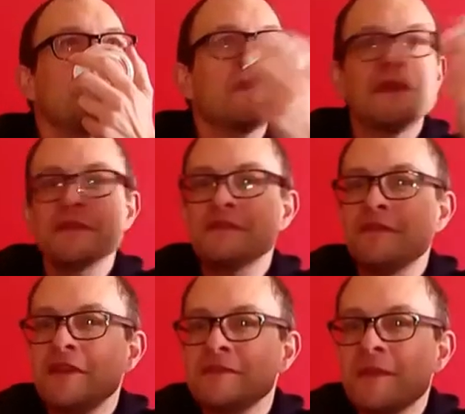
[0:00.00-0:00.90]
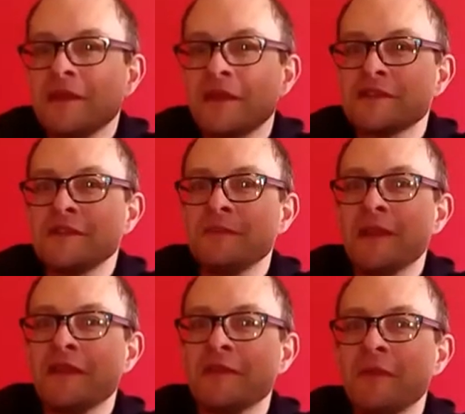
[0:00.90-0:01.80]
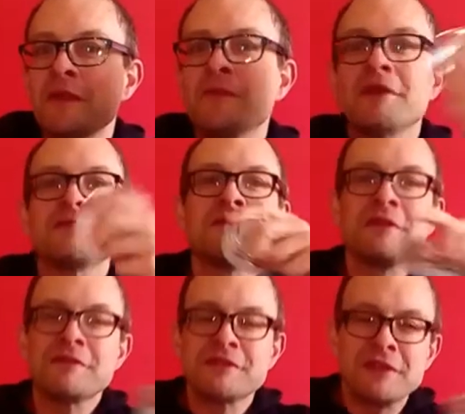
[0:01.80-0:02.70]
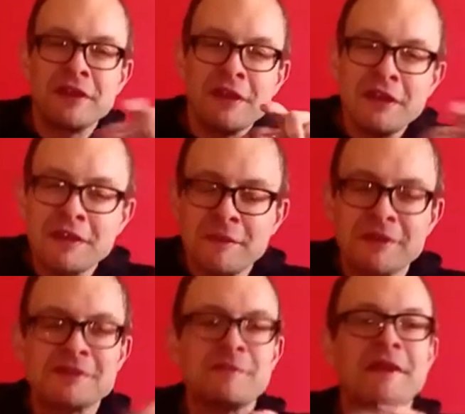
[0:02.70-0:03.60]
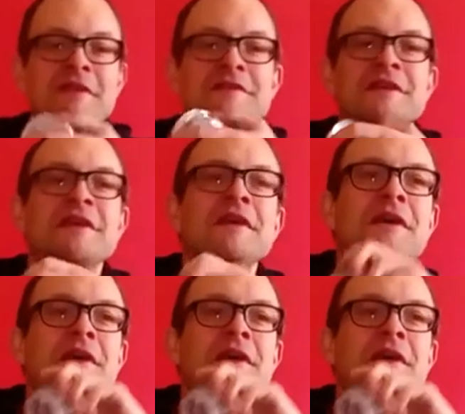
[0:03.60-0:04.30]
It doesn't really smell like too many of the blue ones, although it's got a little bit of similarity.